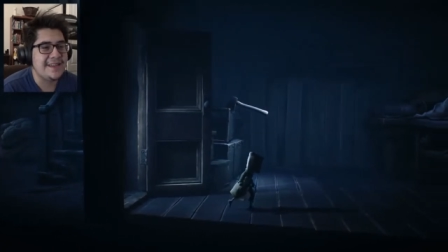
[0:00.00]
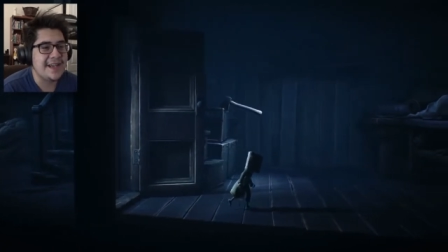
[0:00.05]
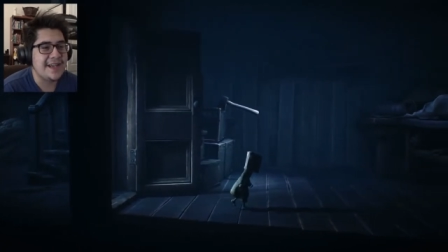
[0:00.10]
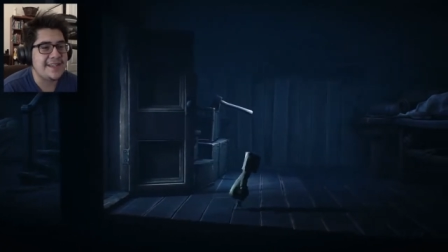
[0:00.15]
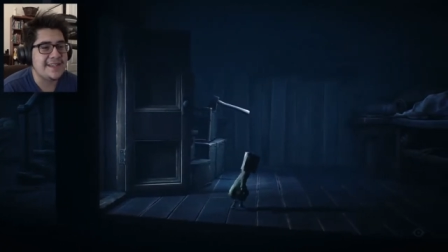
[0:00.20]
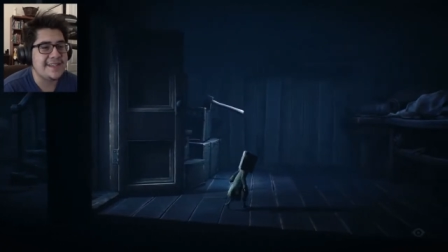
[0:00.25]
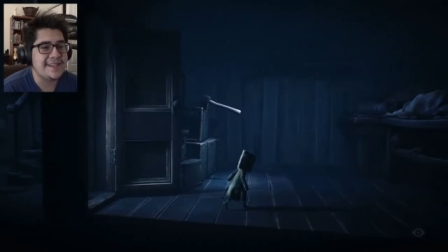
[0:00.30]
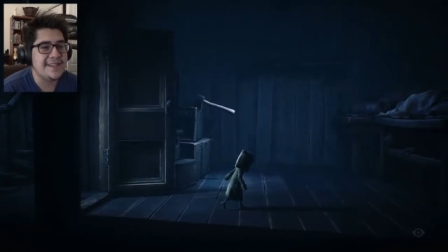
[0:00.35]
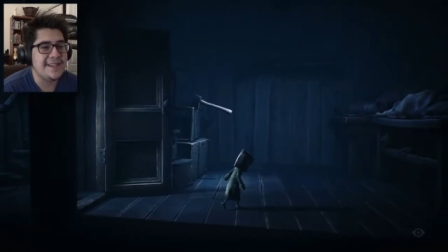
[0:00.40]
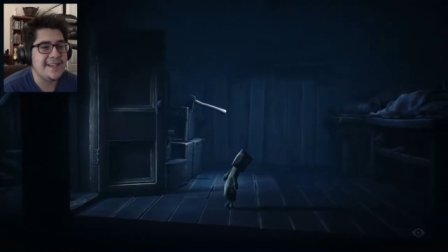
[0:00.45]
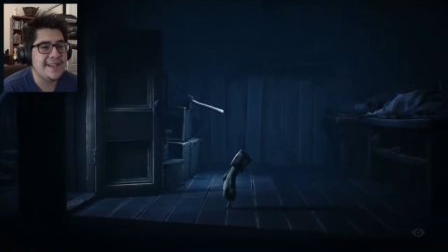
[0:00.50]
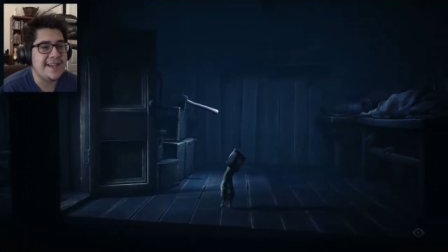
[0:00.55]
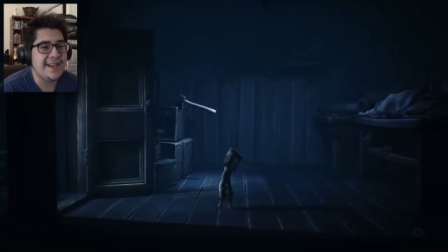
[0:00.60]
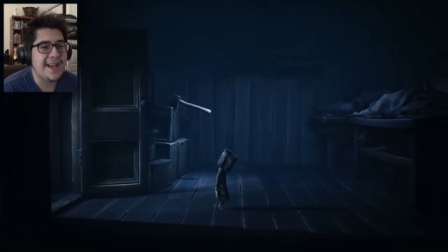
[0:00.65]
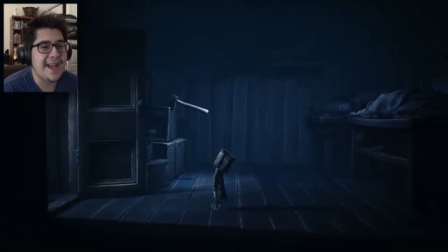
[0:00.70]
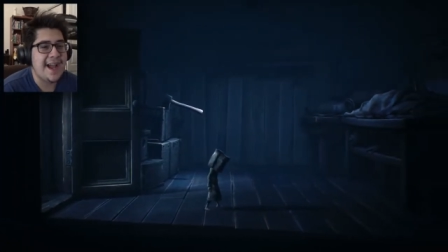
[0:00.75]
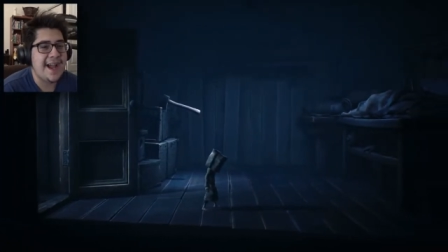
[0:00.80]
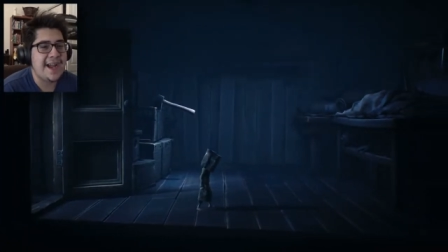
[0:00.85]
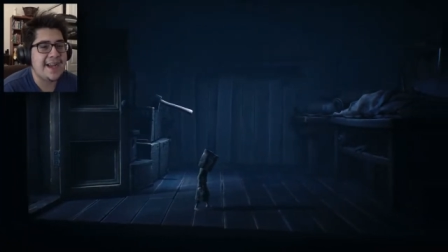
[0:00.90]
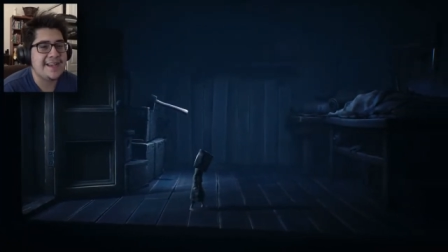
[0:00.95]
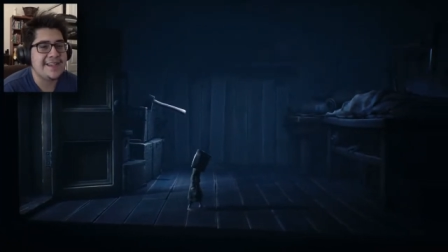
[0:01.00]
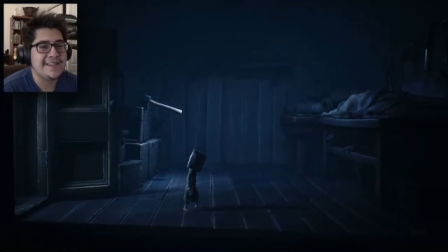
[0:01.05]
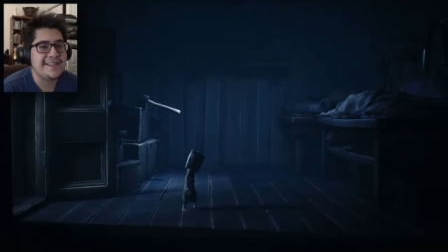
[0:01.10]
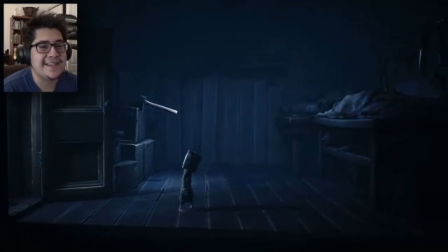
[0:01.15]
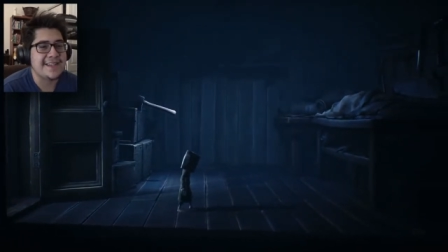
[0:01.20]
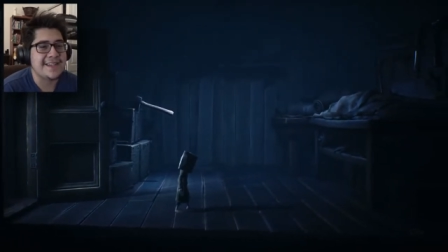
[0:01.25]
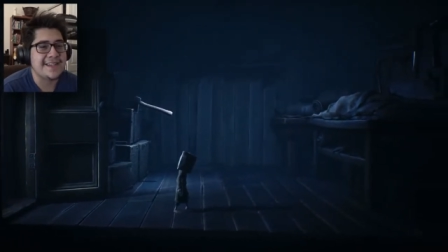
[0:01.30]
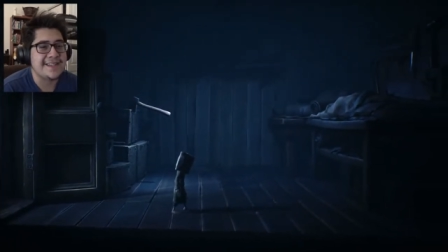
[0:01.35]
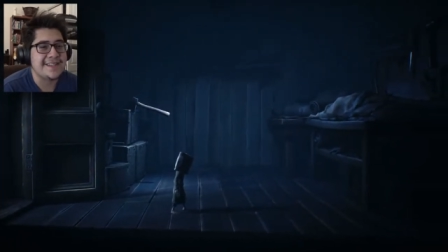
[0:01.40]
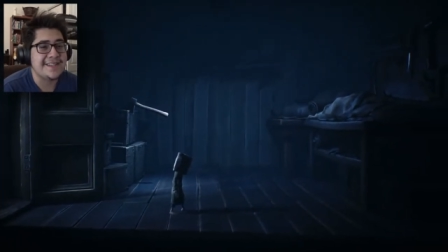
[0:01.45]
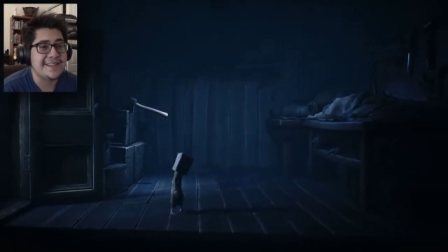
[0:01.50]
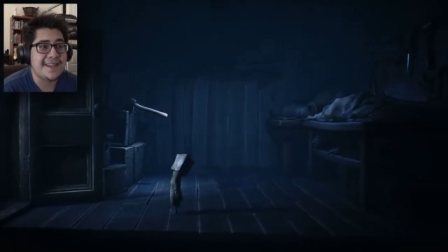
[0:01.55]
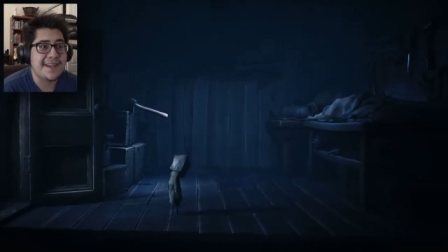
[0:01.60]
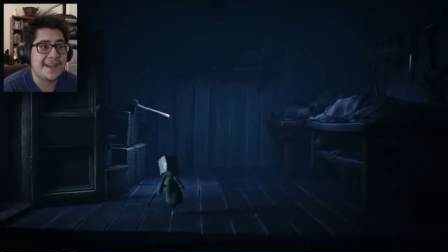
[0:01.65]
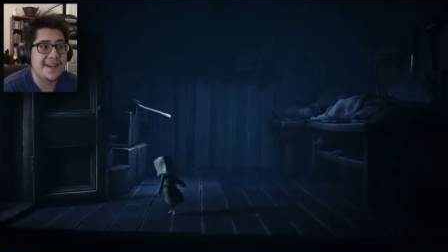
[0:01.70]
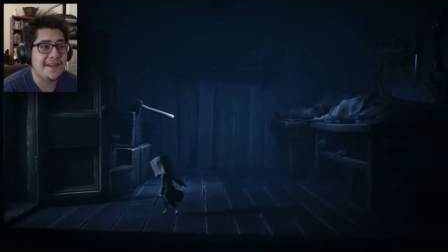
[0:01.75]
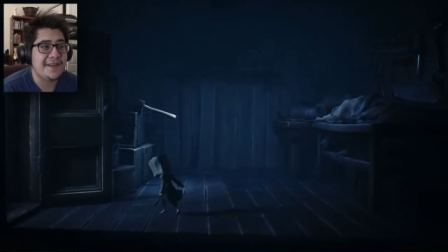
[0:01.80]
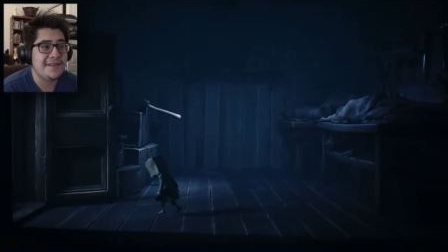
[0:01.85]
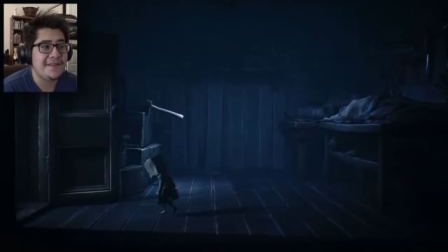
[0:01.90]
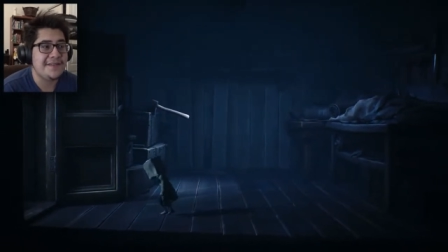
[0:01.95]
That's indeed an axe, and it's
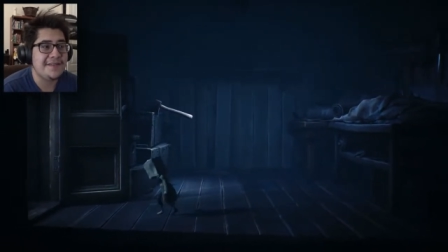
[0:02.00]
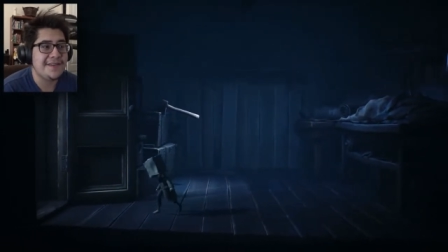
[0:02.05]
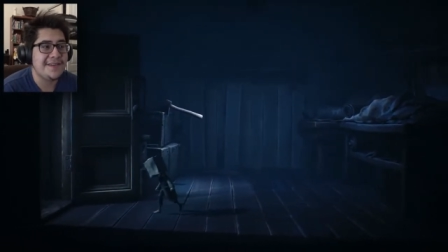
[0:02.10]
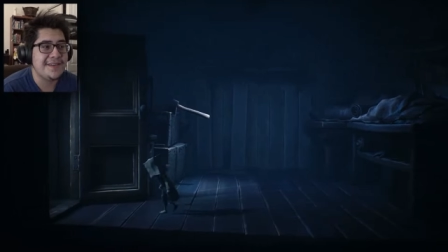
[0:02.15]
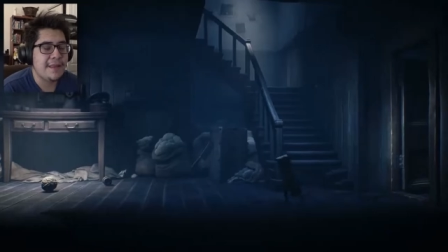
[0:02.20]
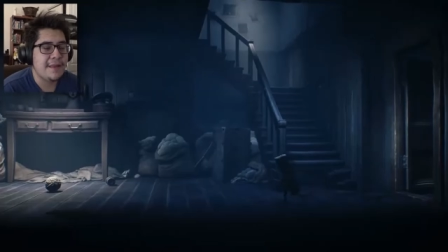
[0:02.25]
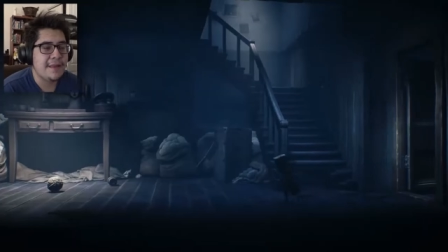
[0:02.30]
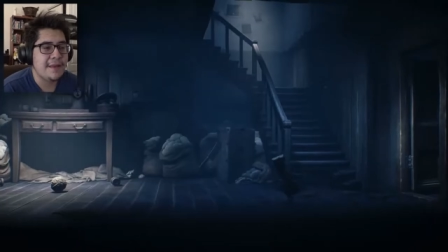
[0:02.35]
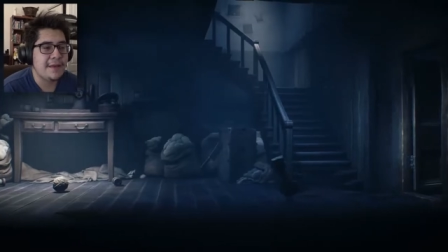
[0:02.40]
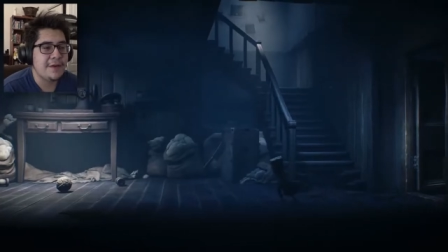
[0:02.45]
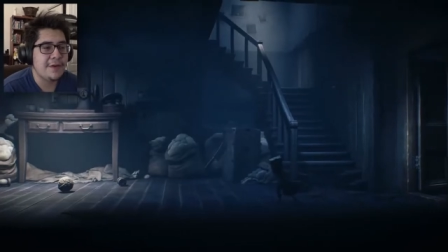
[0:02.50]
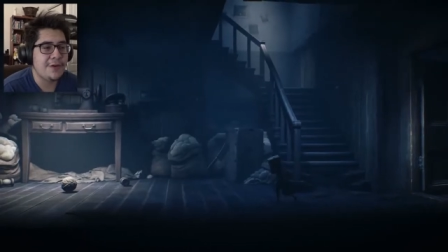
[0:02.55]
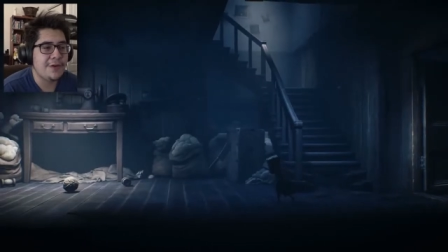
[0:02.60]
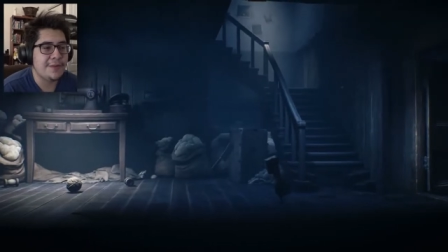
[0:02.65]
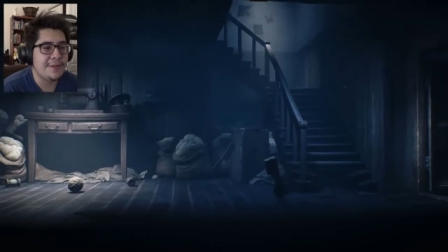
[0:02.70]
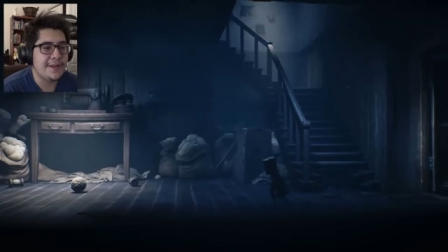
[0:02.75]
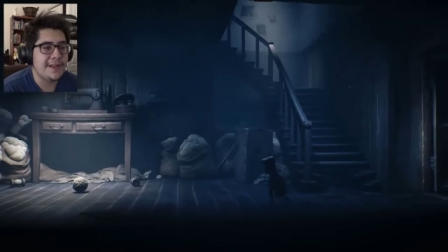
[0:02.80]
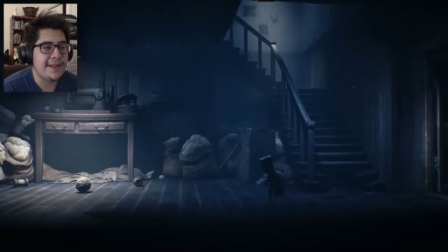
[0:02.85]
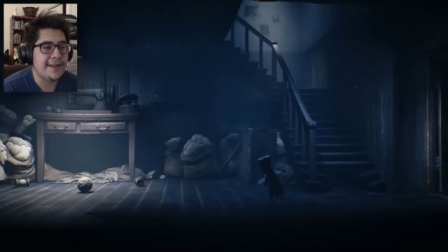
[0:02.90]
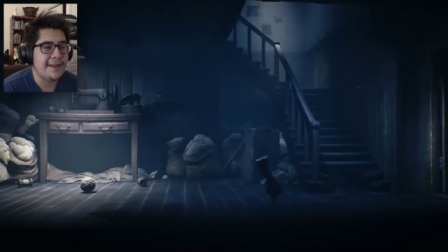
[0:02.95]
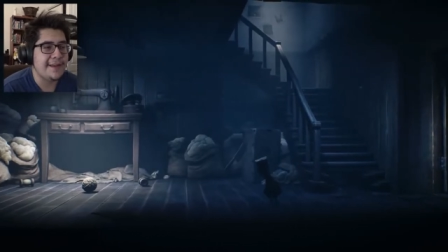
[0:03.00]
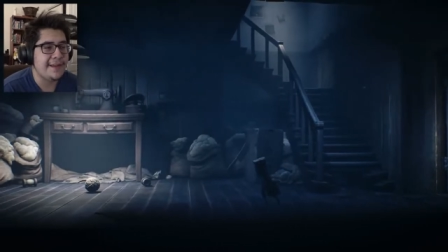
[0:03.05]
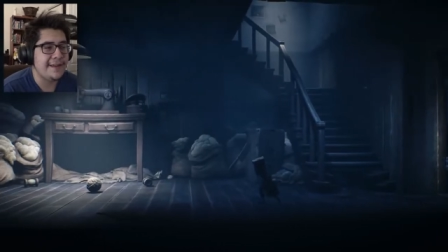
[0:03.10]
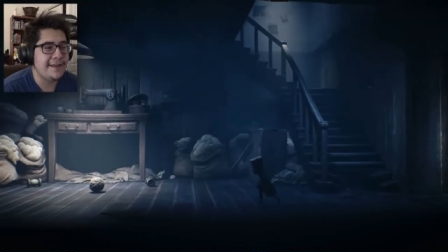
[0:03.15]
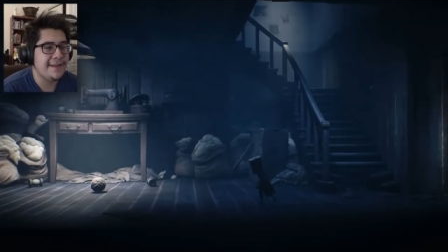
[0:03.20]
saved. Normally,